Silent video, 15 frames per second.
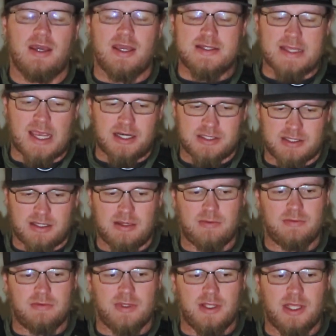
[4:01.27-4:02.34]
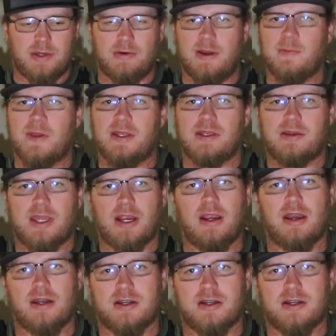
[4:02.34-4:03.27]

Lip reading: is actually equipment you carry on